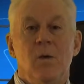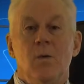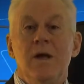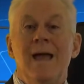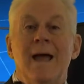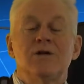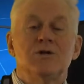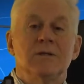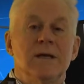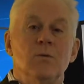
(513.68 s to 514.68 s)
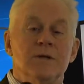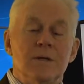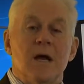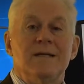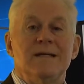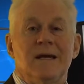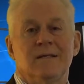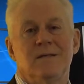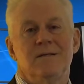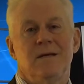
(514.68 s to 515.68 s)
We actually would
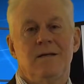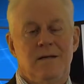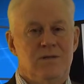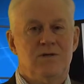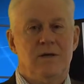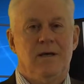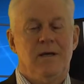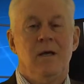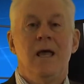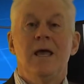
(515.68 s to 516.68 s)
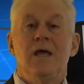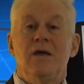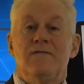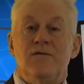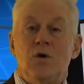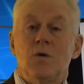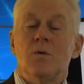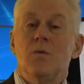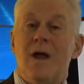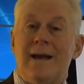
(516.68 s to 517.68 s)
contact the tenant and say, if
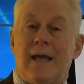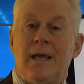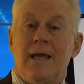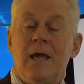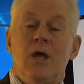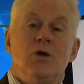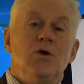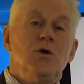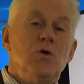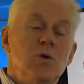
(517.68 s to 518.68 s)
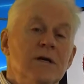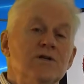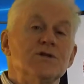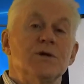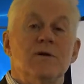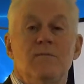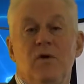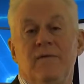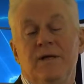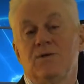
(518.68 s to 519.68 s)
you're ready, you can start
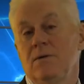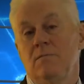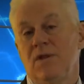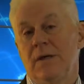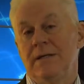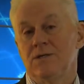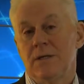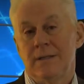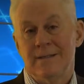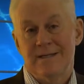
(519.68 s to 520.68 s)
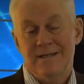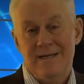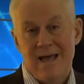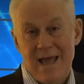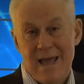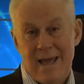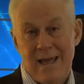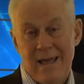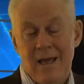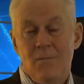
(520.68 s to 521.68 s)
moving some things in
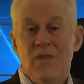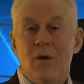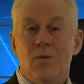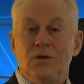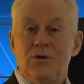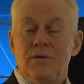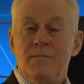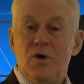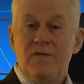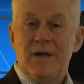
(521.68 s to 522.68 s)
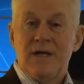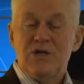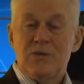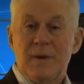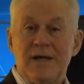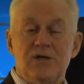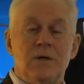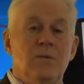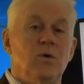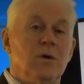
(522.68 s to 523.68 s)
today. We'll do the move in
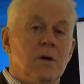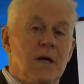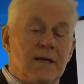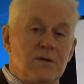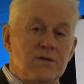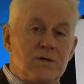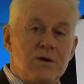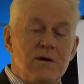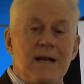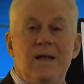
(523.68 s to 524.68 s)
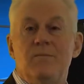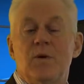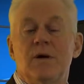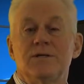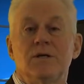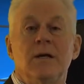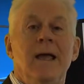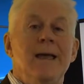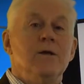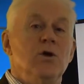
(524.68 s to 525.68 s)
inspection, we'll collect the security deposit.
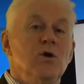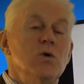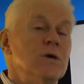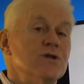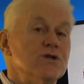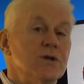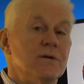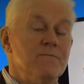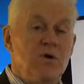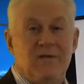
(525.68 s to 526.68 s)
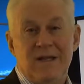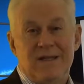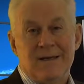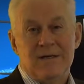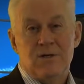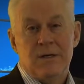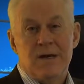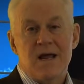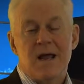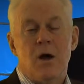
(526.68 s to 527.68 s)
You can start moving things
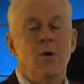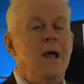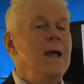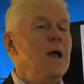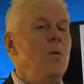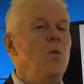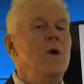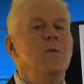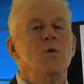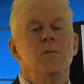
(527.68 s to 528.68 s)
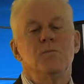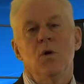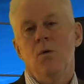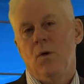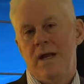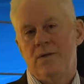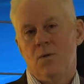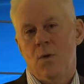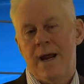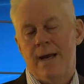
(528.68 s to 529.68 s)
in now, and we won't prorate
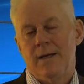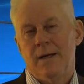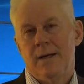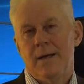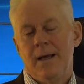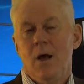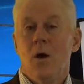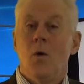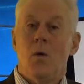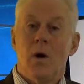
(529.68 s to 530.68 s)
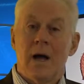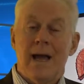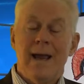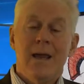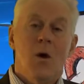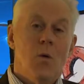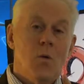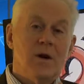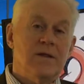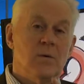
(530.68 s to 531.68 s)
the rent. Why?
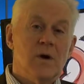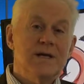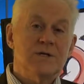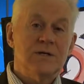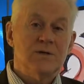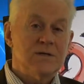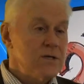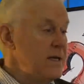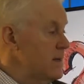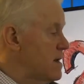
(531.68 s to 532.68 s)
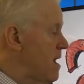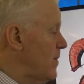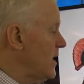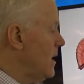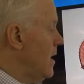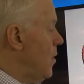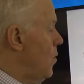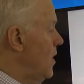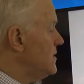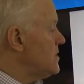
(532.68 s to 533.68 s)
One of the reasons is economic.
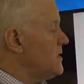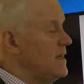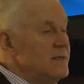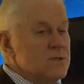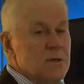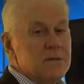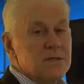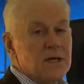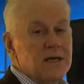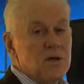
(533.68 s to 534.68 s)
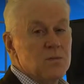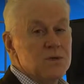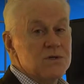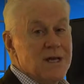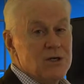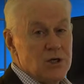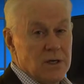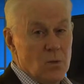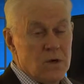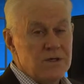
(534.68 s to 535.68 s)
Once they start taking
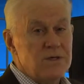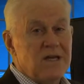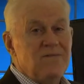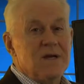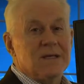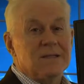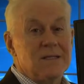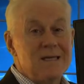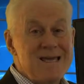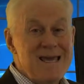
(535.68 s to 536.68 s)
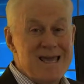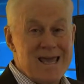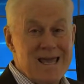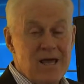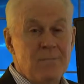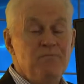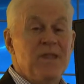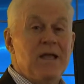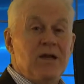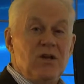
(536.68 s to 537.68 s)
possession, once they've got the key,
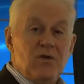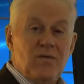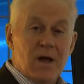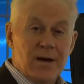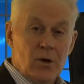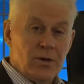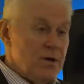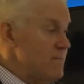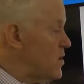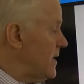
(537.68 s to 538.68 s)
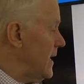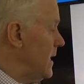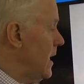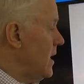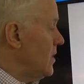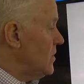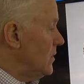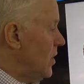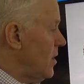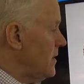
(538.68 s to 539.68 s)
and you've got all your money, the
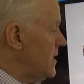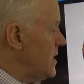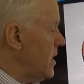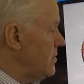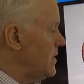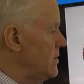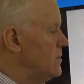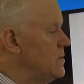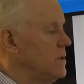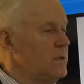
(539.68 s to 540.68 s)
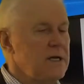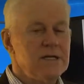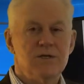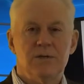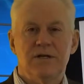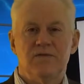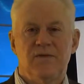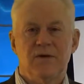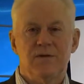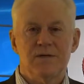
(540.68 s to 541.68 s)
lawn care and the utilities
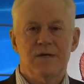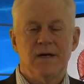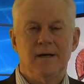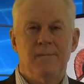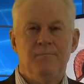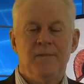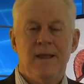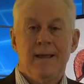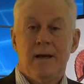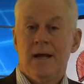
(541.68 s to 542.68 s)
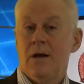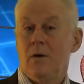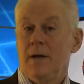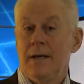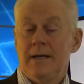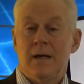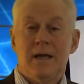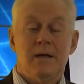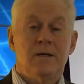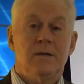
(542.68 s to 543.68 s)
transfer to the tenant. Now, in
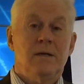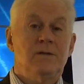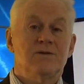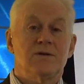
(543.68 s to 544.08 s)
Atlanta in the